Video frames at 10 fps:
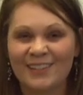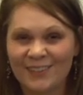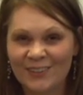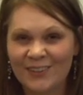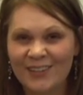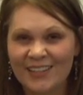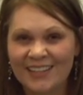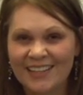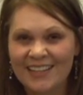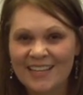Good.
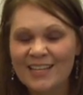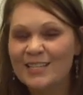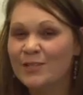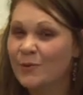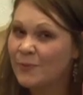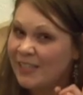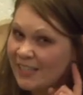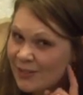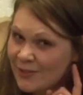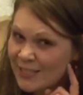So when we
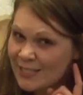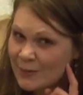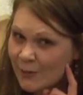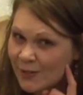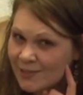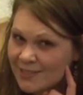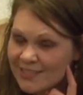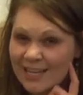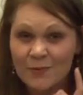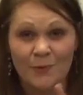hear these words
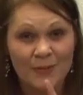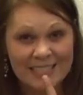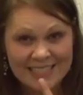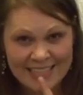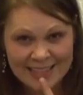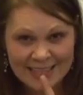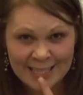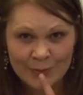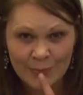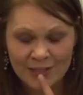and when we sing
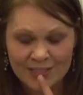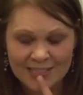these words,